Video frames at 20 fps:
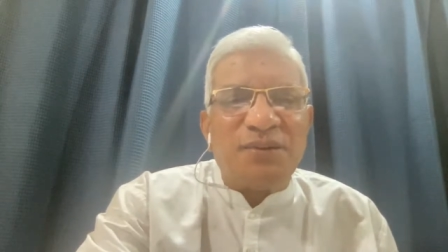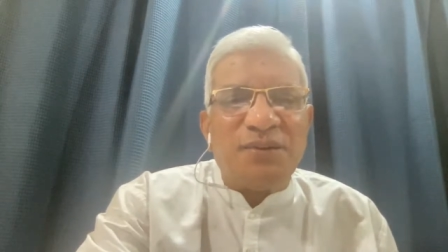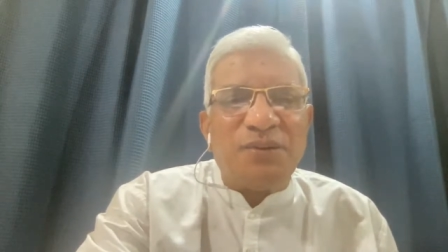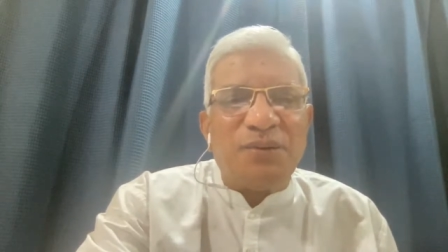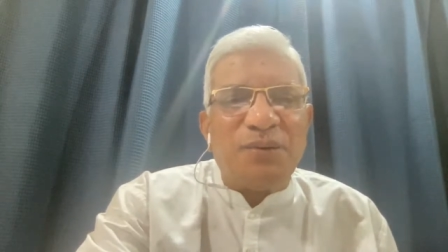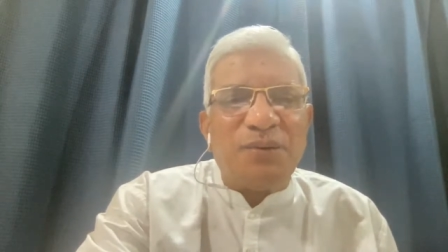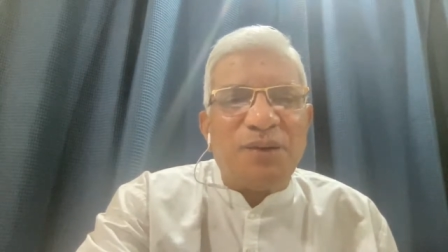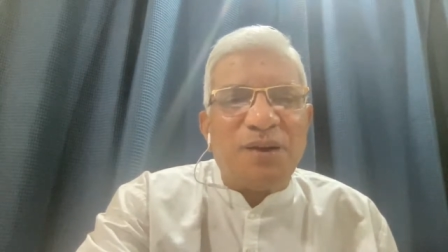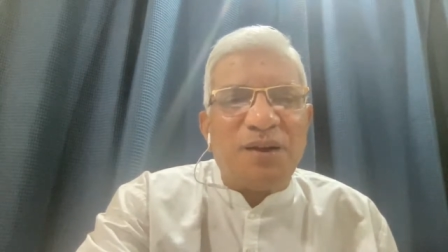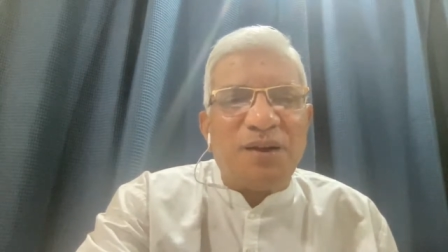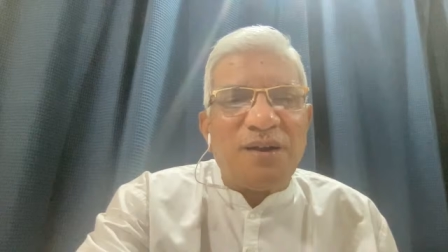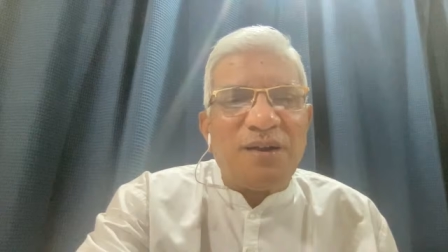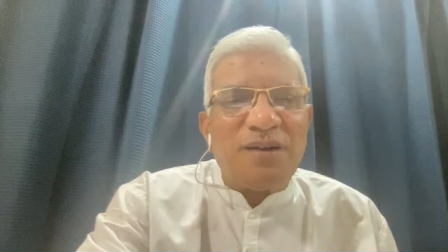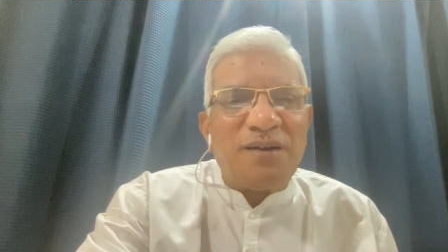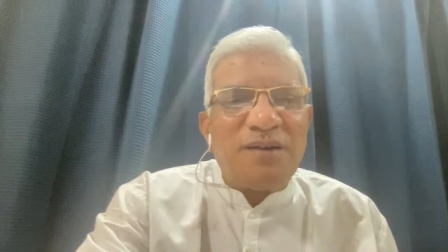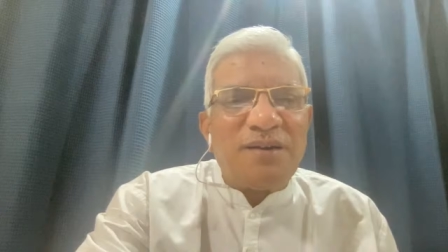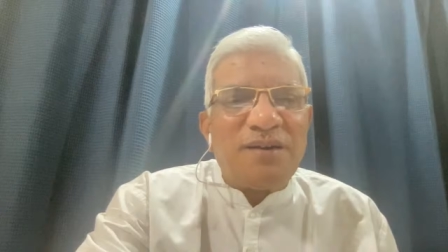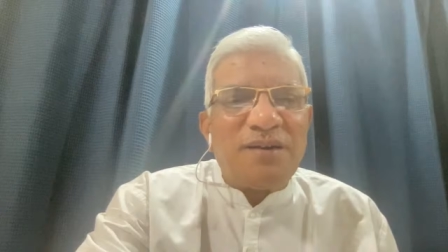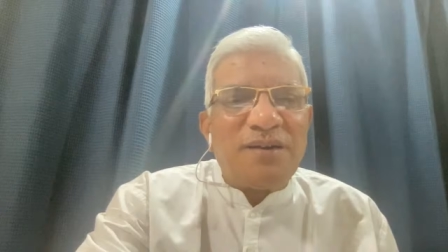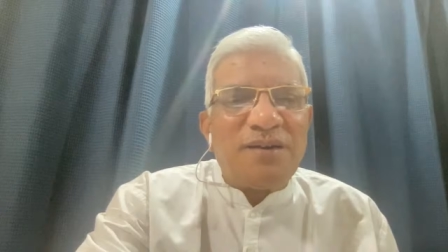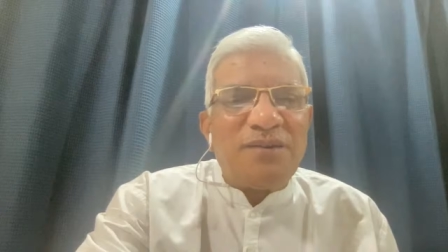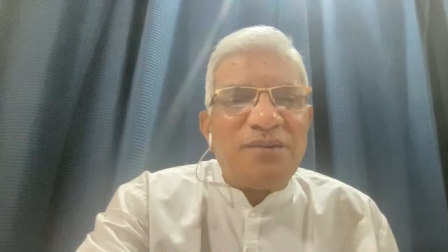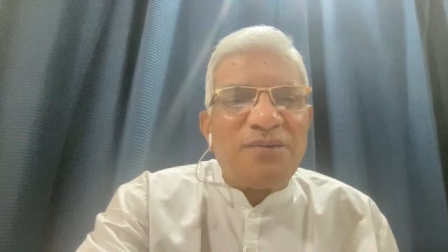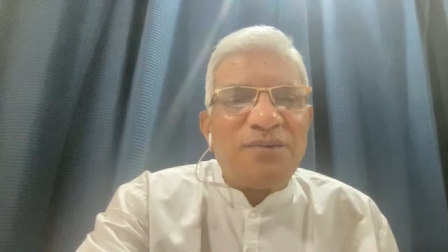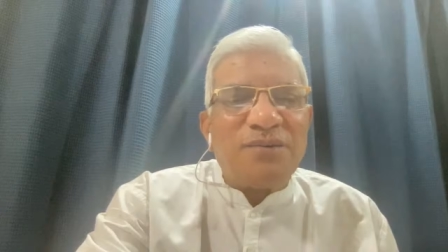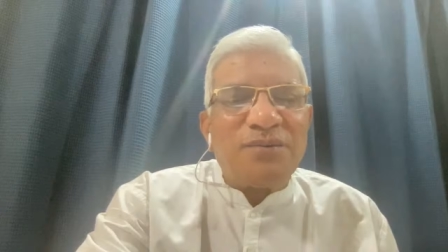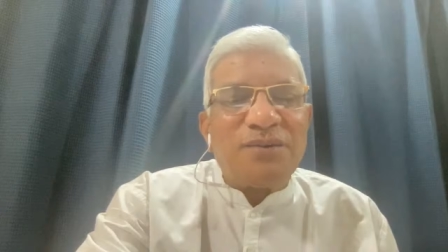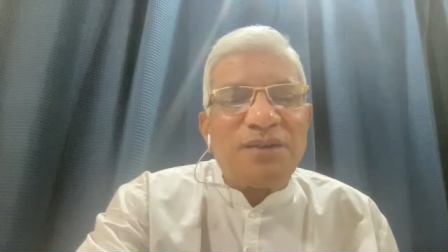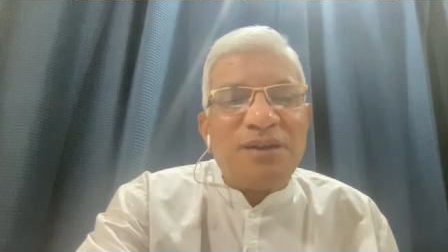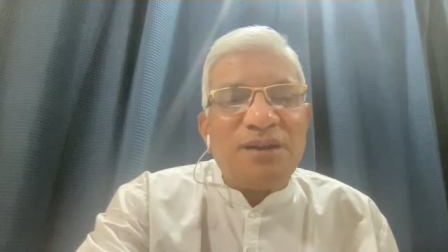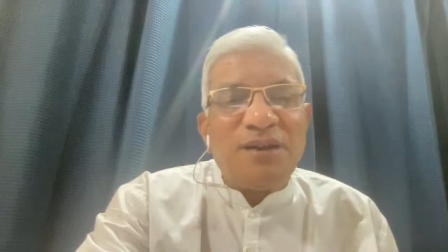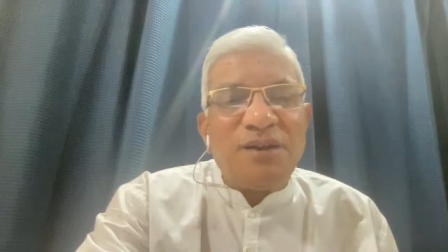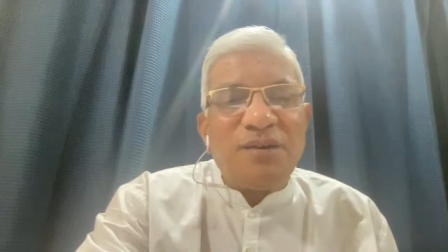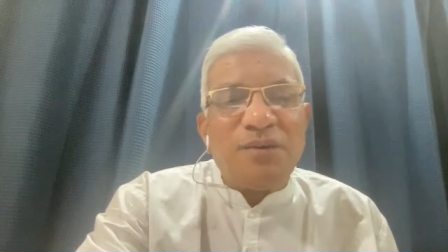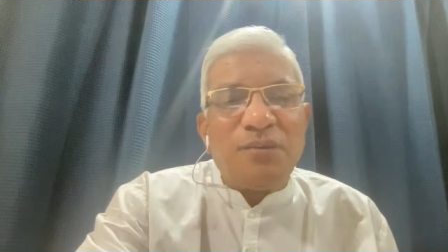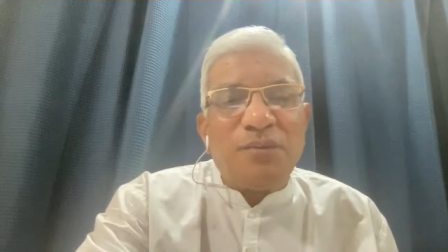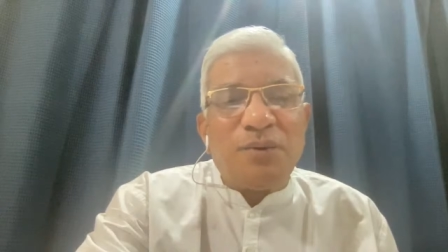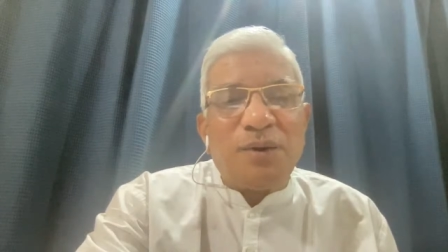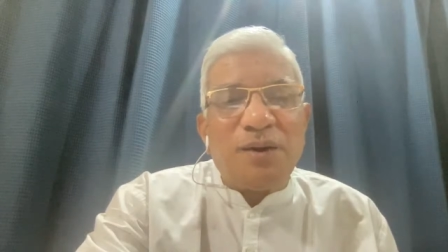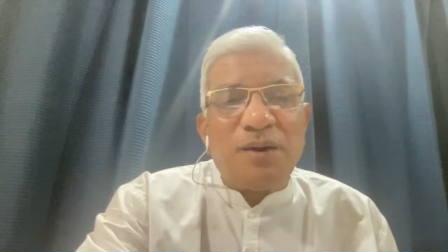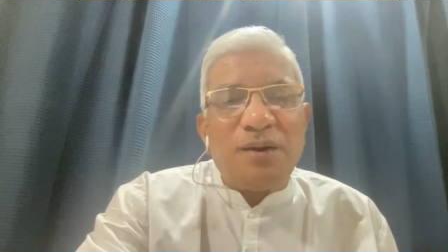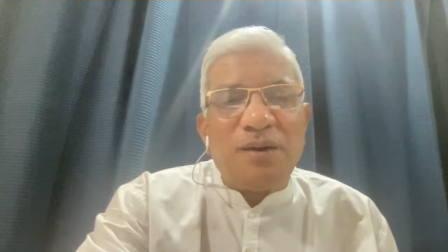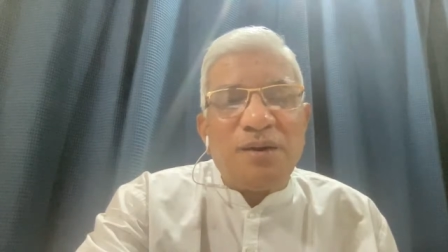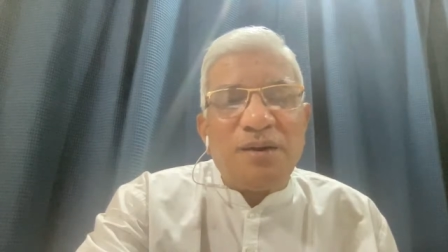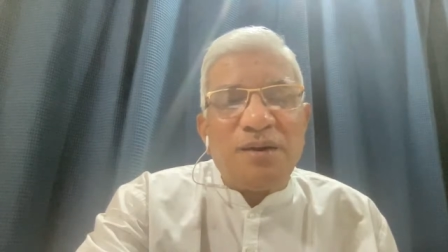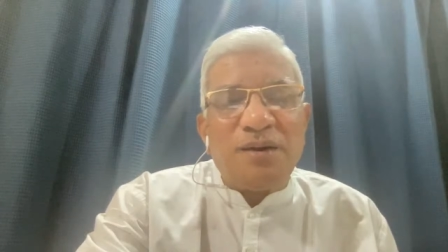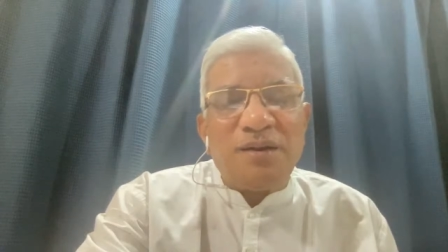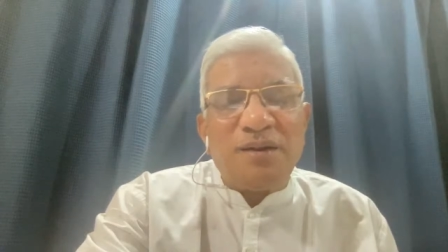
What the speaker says: yoga to the world